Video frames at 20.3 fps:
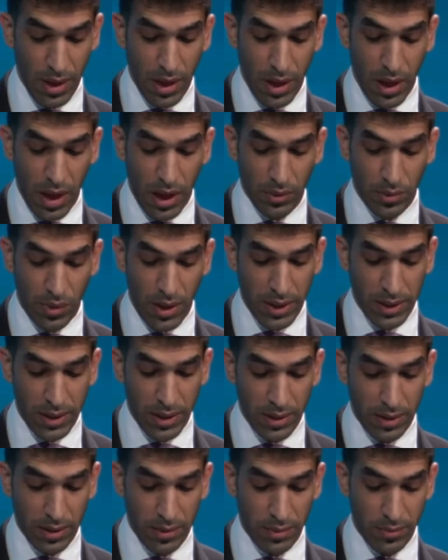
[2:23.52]
And
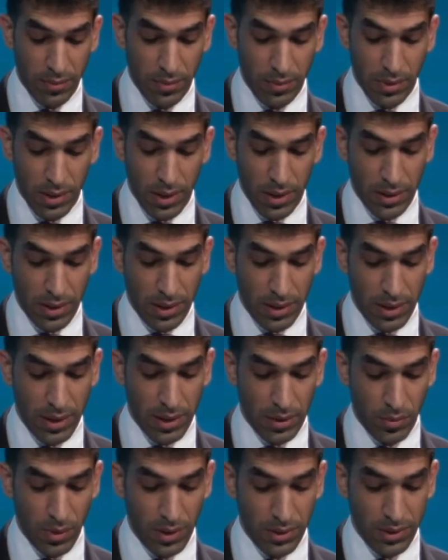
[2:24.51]
while the
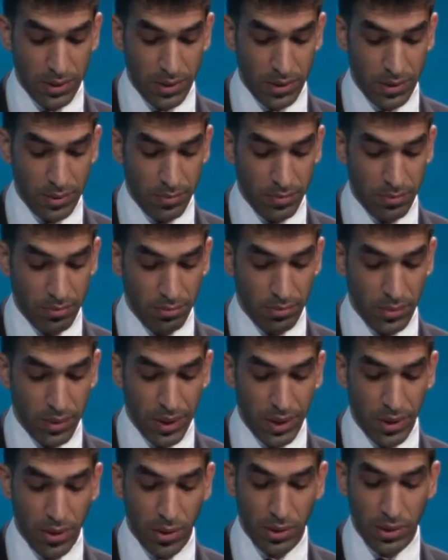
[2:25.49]
third one
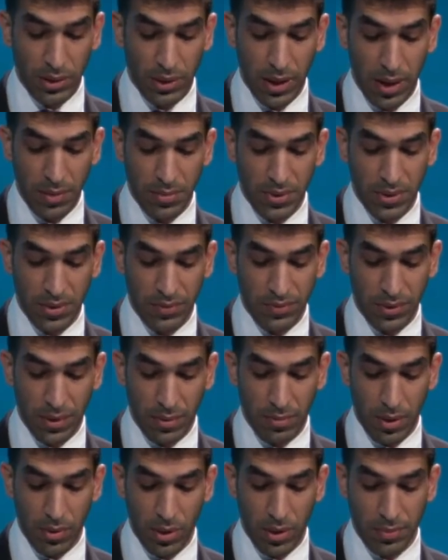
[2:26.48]
record comes
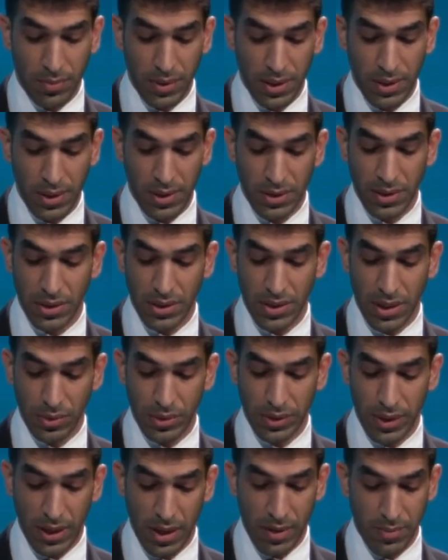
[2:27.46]
from our brothers in
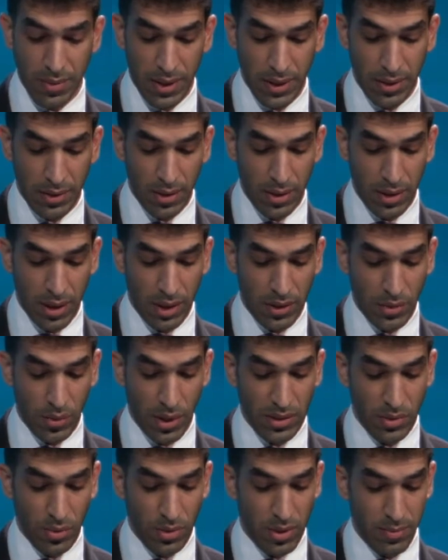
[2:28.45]
Saudi Arabia, it
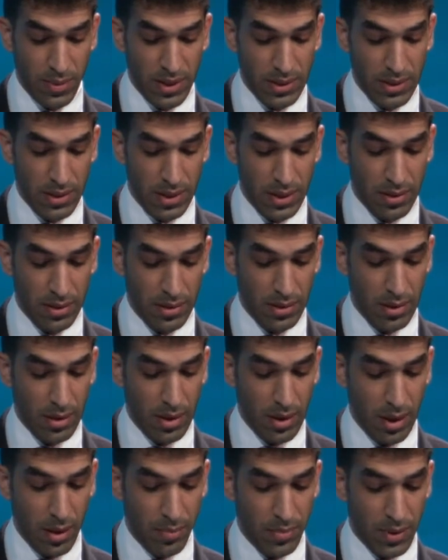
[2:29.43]
was with Masdar,
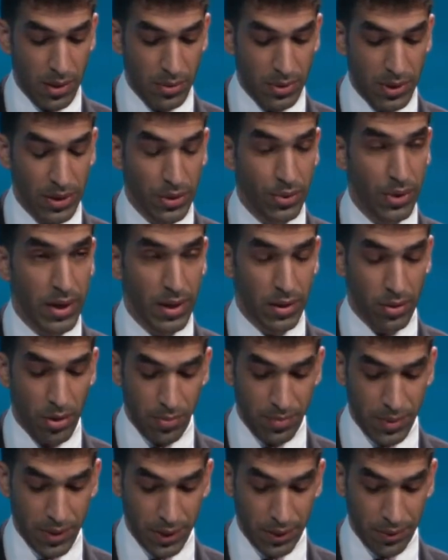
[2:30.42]
a proudly UAE
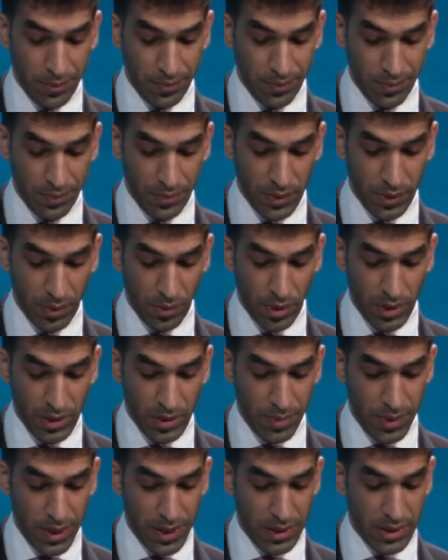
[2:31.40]
company, which
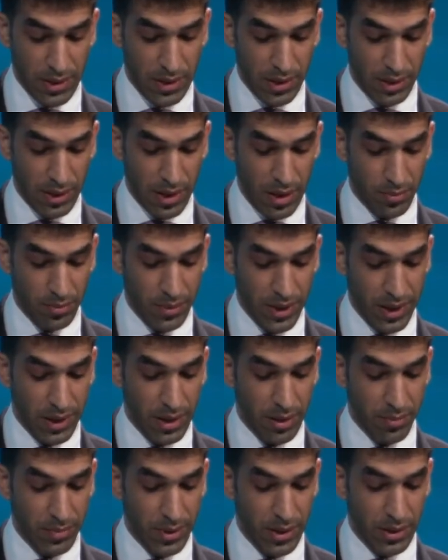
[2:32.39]
placed the
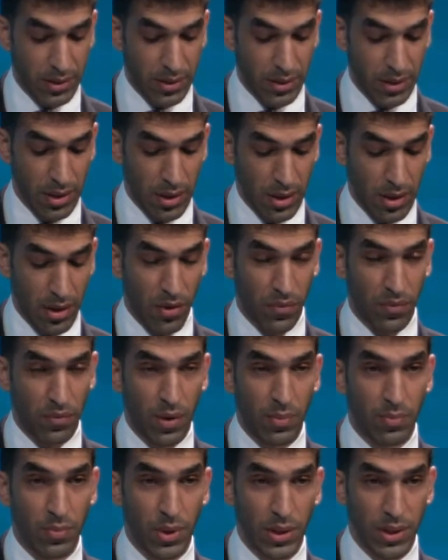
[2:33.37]
groundbreaking bid of
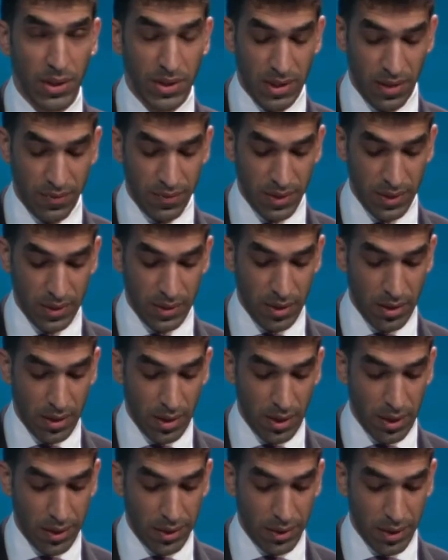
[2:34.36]

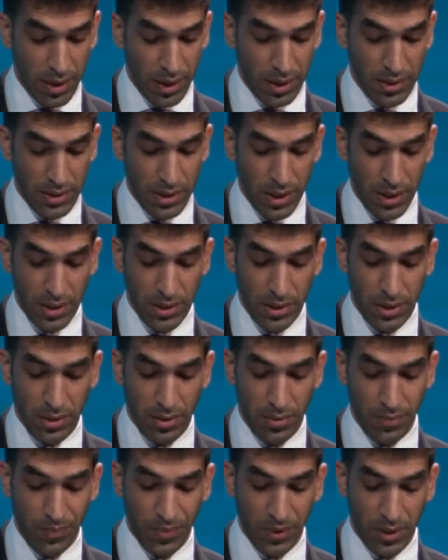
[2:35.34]
1.79 cents
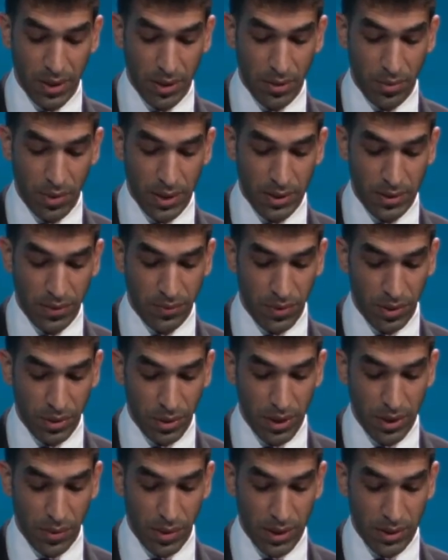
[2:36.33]
kilowatt for
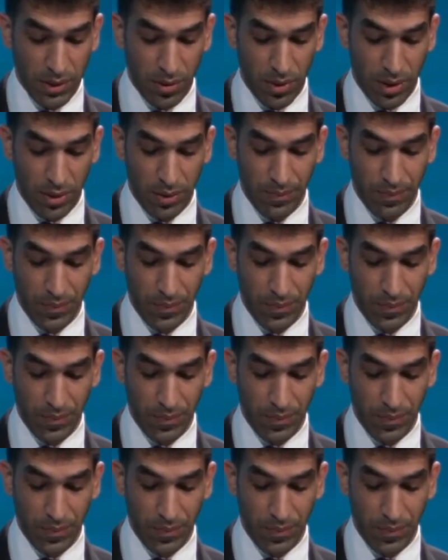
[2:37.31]
kilowatt hour